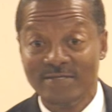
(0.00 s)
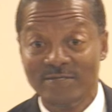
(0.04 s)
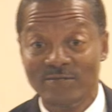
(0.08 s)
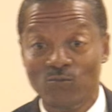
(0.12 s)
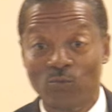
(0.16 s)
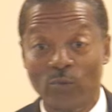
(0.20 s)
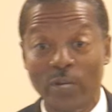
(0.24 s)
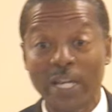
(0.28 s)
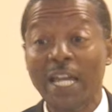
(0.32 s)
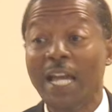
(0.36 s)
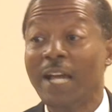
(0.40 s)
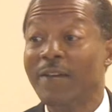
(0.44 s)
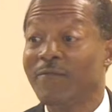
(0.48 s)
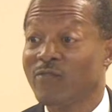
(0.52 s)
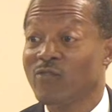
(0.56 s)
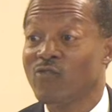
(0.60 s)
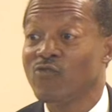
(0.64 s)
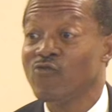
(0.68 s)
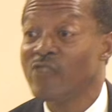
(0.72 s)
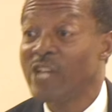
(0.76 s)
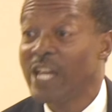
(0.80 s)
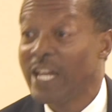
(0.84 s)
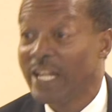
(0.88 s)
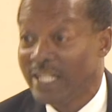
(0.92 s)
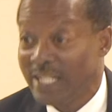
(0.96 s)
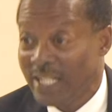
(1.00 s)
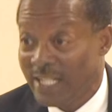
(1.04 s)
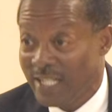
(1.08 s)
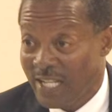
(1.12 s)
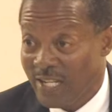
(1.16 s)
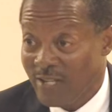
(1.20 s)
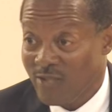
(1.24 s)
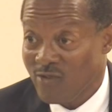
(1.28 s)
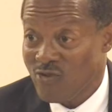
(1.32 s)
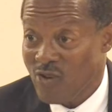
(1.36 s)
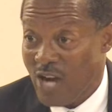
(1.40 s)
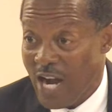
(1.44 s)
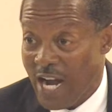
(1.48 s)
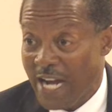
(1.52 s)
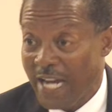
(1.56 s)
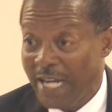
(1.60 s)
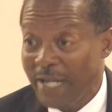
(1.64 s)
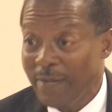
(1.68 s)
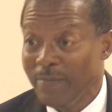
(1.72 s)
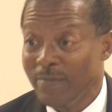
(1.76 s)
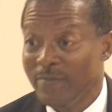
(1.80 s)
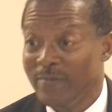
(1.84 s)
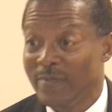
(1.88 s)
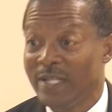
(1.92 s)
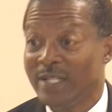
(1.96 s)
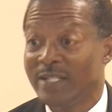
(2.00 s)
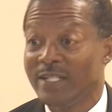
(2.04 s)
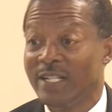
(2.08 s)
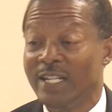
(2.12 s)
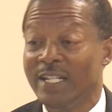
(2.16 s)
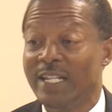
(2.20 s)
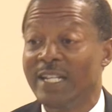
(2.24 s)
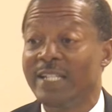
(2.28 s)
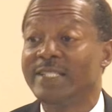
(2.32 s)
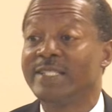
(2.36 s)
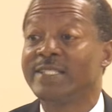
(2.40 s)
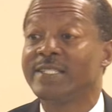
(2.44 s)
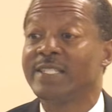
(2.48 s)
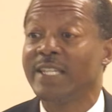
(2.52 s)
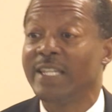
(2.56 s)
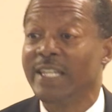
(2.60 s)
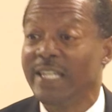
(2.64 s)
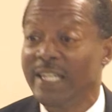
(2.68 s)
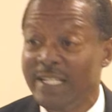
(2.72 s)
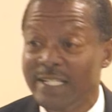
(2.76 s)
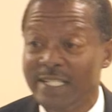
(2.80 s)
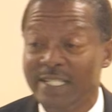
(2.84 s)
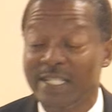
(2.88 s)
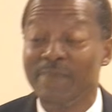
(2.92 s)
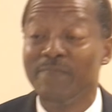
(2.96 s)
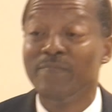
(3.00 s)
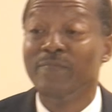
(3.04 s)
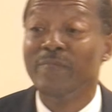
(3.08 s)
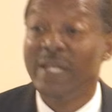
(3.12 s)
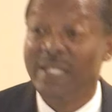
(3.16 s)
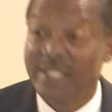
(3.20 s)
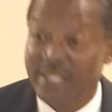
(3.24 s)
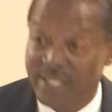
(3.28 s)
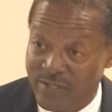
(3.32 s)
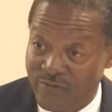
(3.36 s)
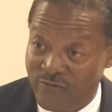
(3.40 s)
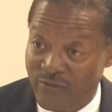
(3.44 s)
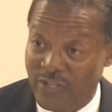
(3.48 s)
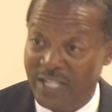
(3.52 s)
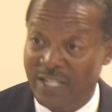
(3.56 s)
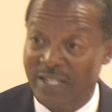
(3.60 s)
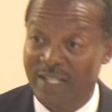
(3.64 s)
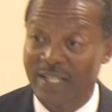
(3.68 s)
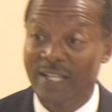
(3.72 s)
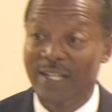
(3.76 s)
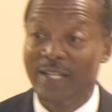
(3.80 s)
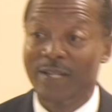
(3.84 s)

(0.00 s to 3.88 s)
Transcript: We have created the crime, the disease, the misery.